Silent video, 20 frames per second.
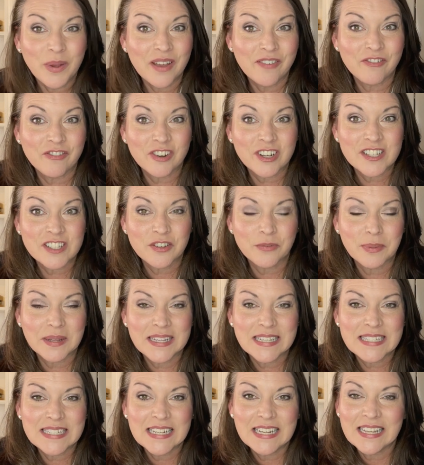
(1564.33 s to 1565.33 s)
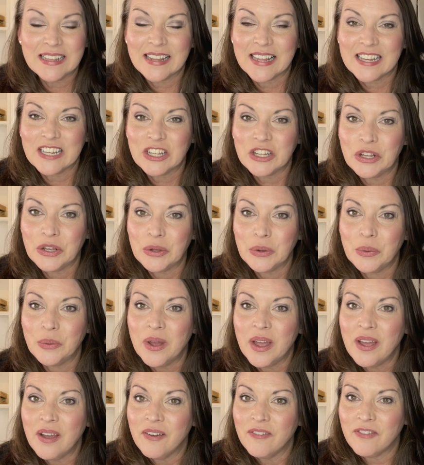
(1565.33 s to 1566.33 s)
have friends aplenty and that you
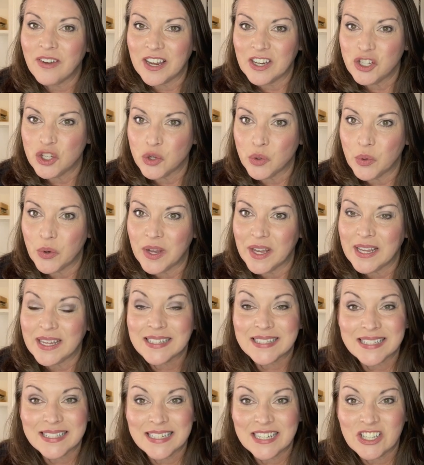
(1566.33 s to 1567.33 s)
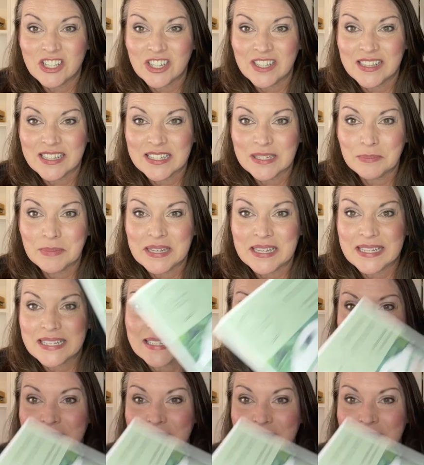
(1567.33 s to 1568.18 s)
find joy in stitching this piece.